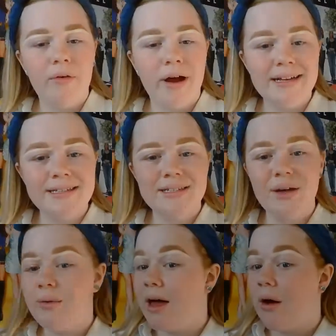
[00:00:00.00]
Alright,
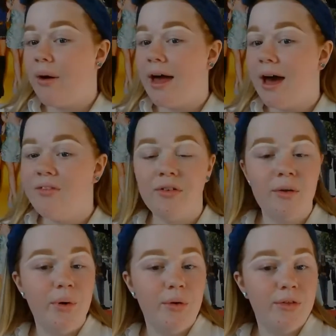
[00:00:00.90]
so now I
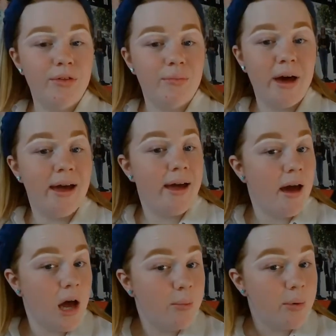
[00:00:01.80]
have both of my
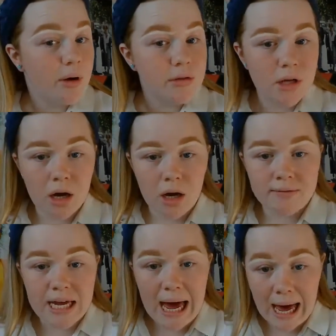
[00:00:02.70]
eyebrows
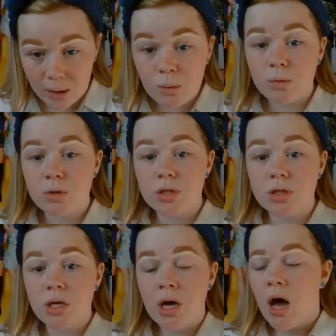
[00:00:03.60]
carved
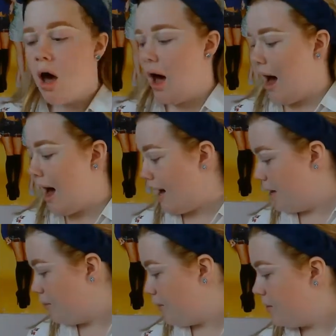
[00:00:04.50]
out.
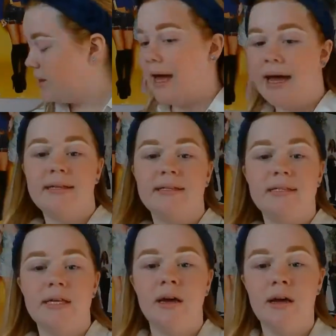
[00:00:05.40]
I will get
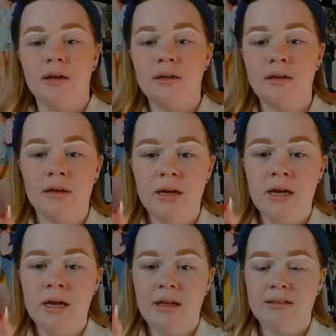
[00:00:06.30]

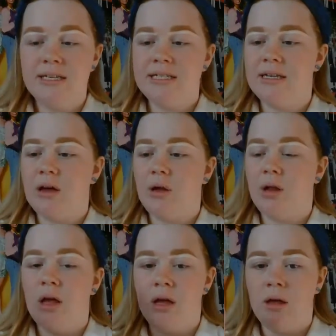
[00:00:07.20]
this
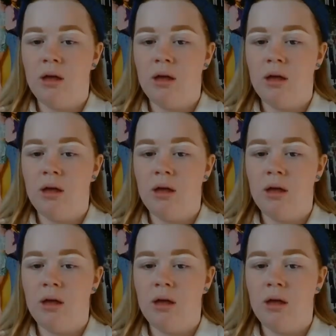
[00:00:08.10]
little